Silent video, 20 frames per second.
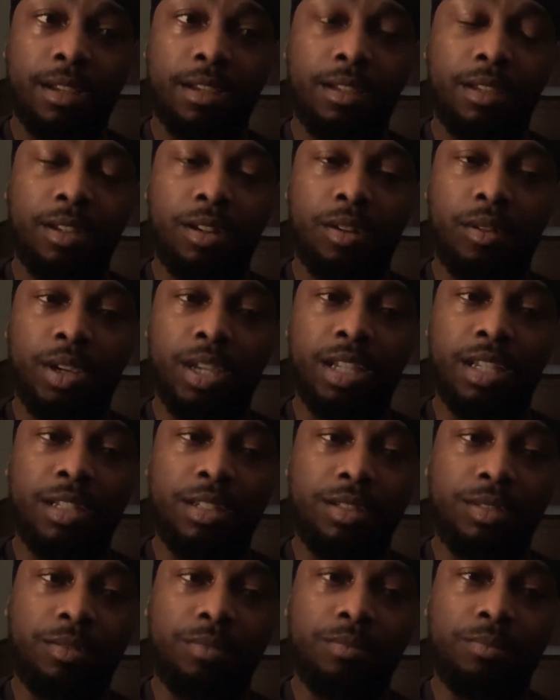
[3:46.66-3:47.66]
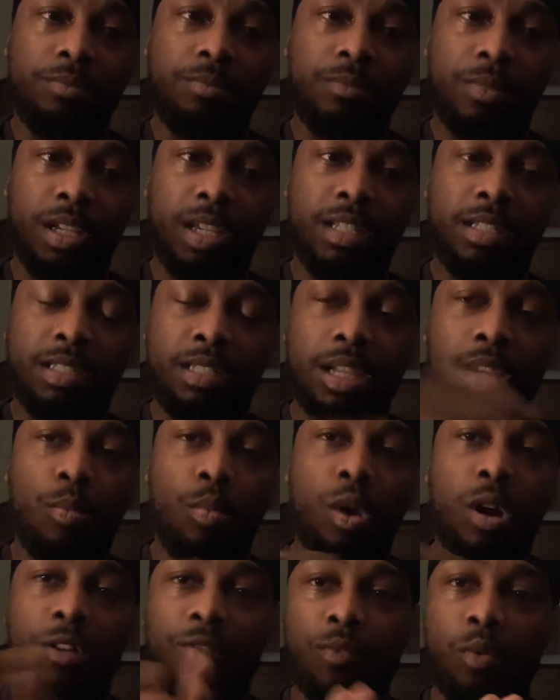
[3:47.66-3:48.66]
you know, is in
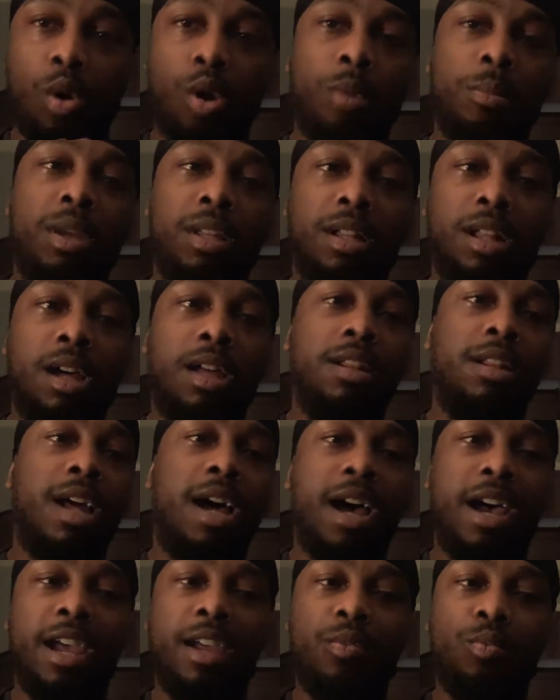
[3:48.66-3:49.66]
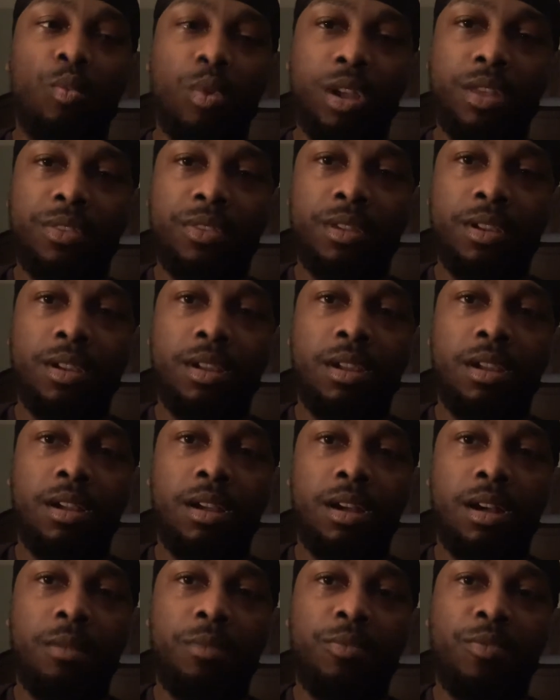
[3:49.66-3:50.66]
some way or form aligned with
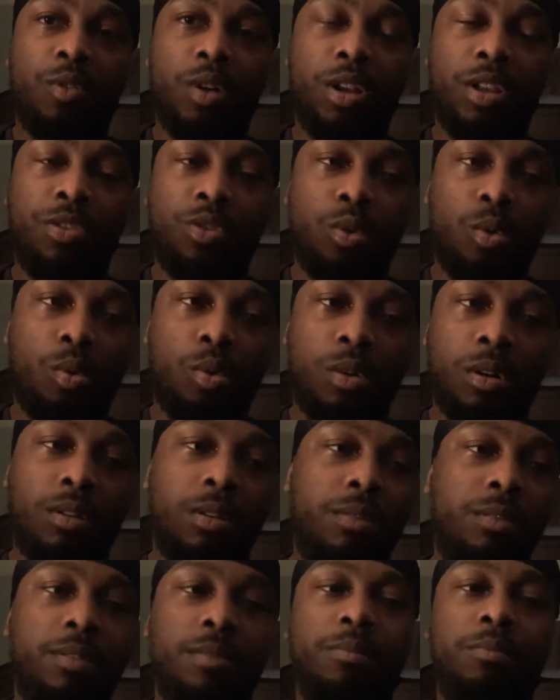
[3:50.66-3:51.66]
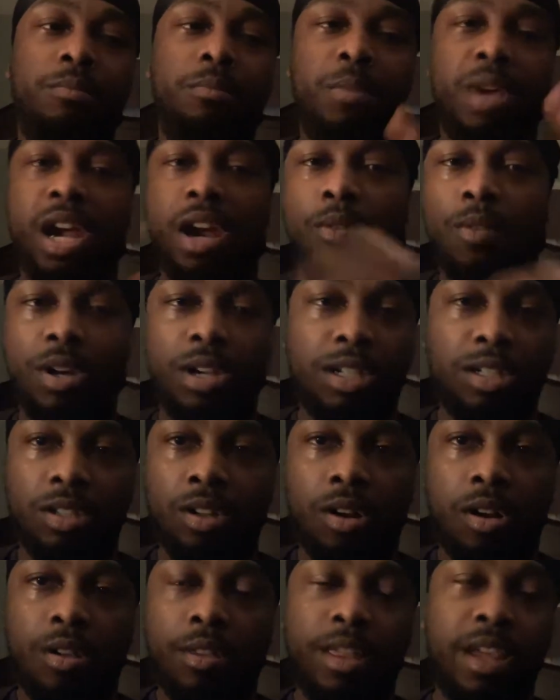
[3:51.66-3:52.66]
Freddie Thorne. Marriage
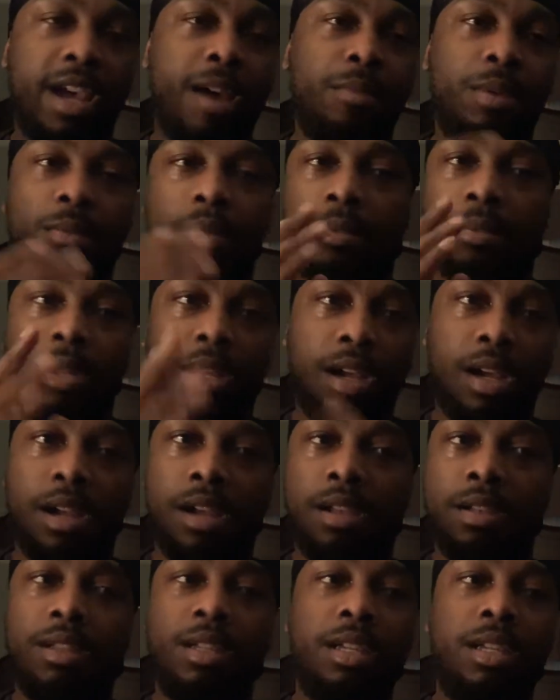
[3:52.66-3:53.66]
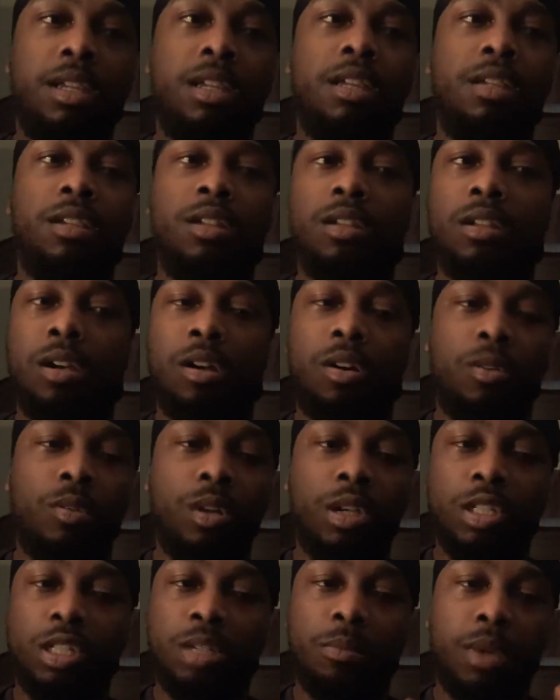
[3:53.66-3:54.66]
and all that, blah, blah, blah. You know,
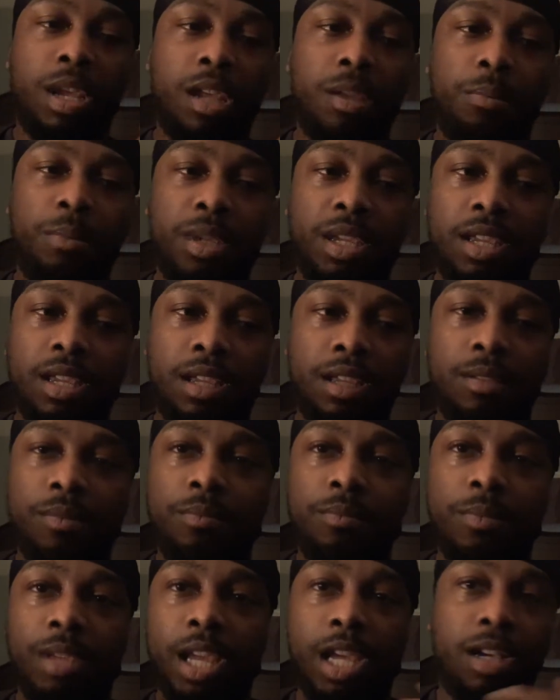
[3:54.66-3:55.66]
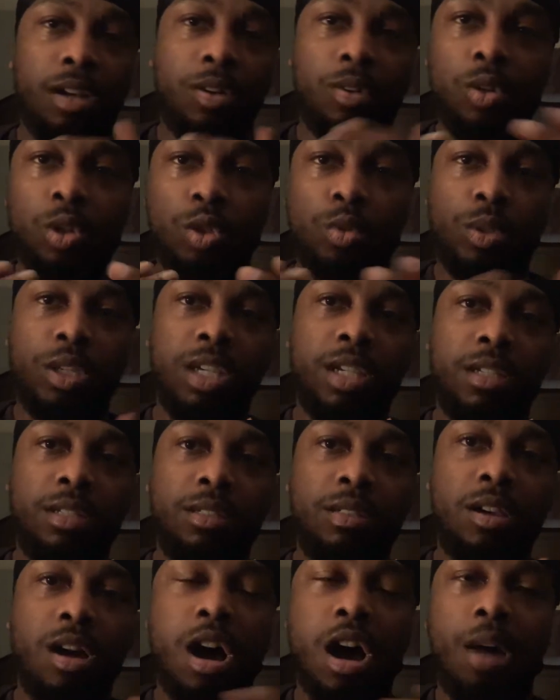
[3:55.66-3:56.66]
she may be in cahoots with
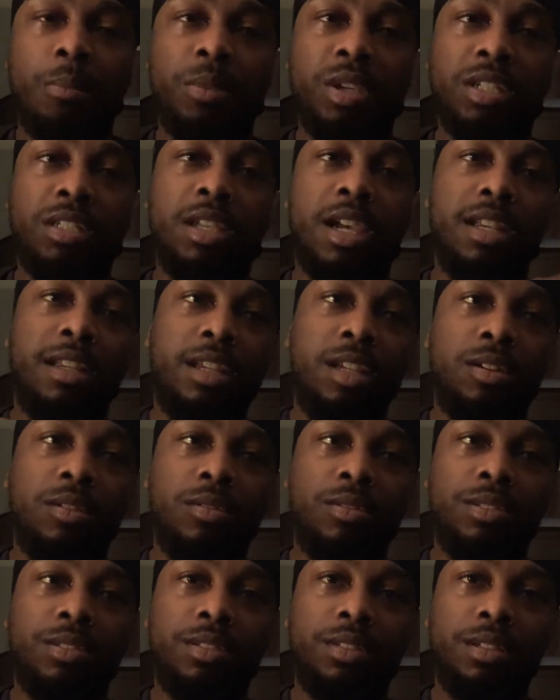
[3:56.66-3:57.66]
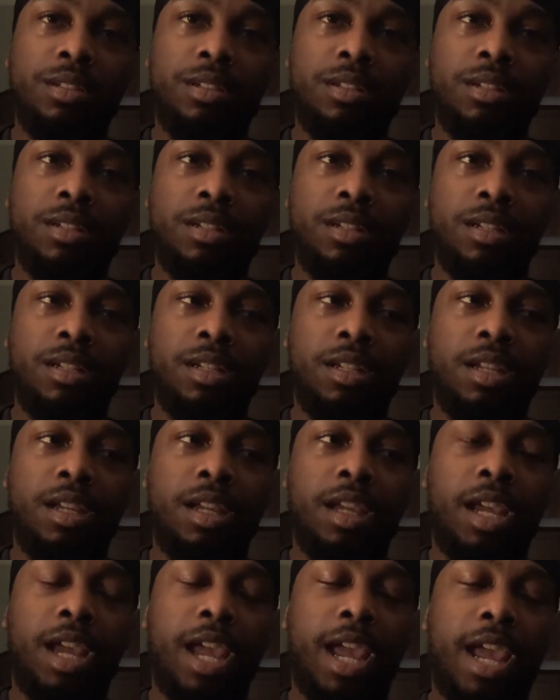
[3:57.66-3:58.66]
his communist ideals.
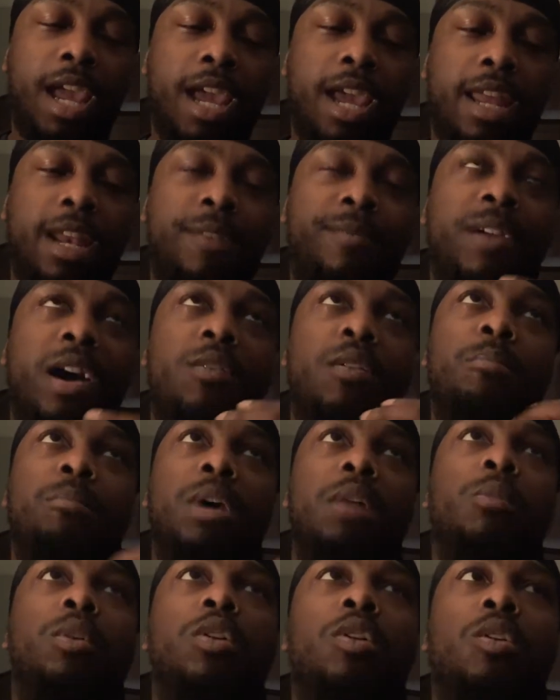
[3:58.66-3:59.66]
And if I remember